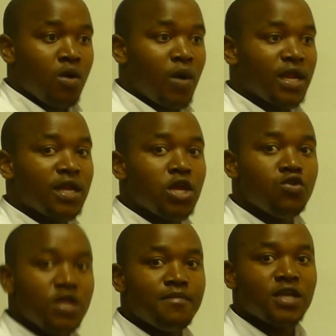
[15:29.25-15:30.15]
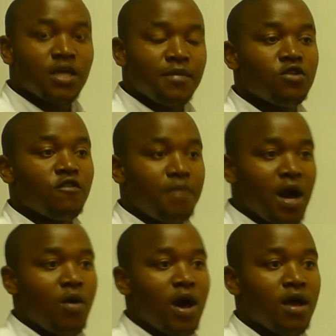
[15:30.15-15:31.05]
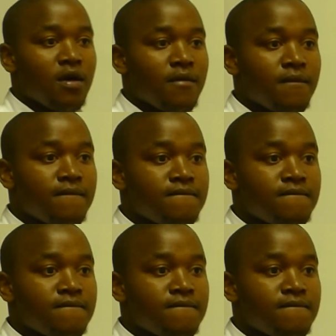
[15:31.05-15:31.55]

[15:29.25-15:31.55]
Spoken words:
What are the unit measurement of power?